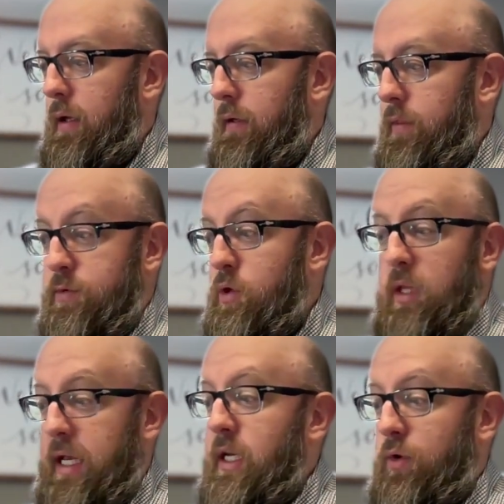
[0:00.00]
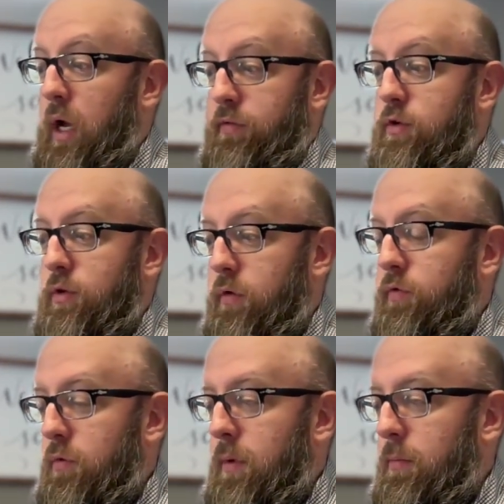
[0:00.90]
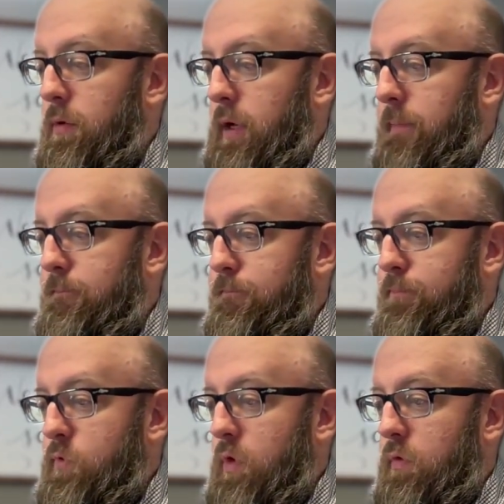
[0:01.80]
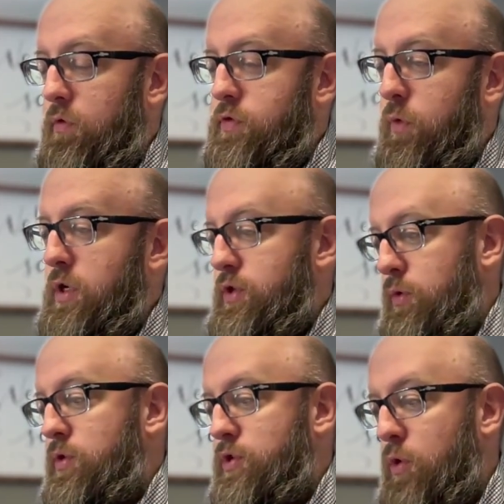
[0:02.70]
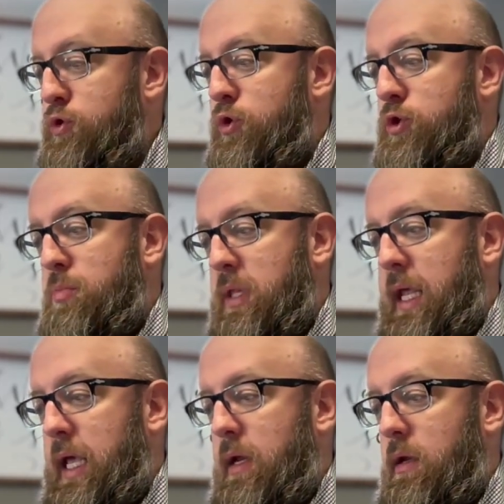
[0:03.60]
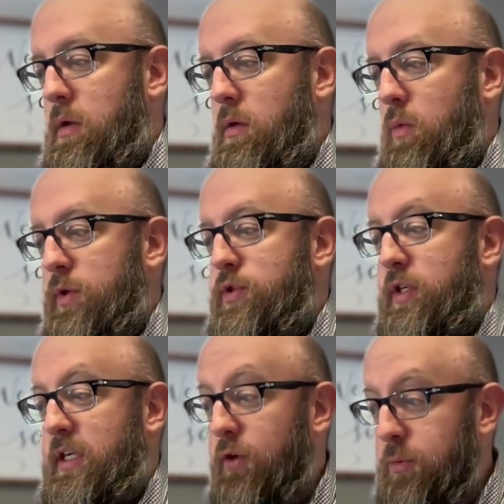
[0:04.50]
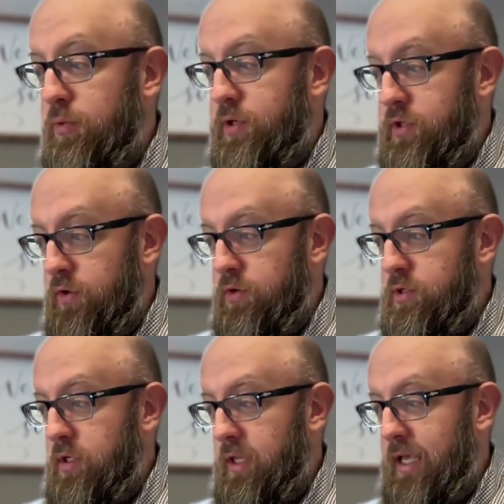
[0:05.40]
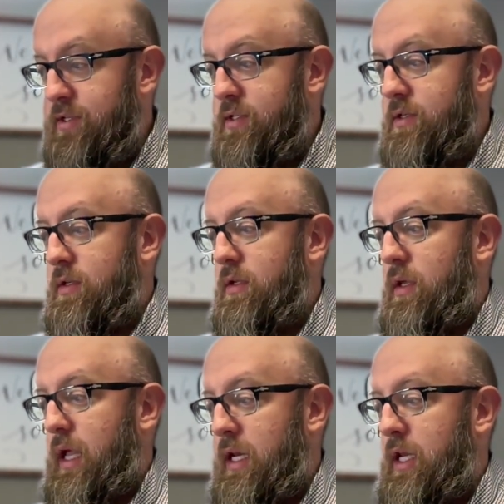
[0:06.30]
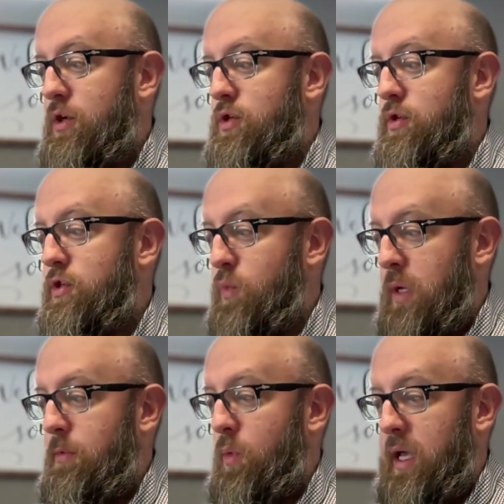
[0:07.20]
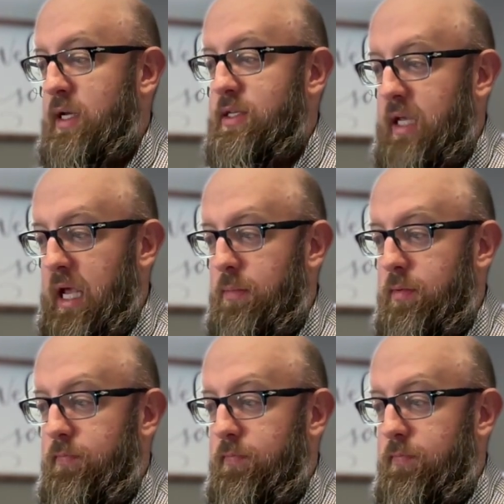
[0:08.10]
There was no landing craft too, if you remember. Yeah. So verse forty-two, the soldiers' plan was to kill the prisoners lest any should swim away and escape.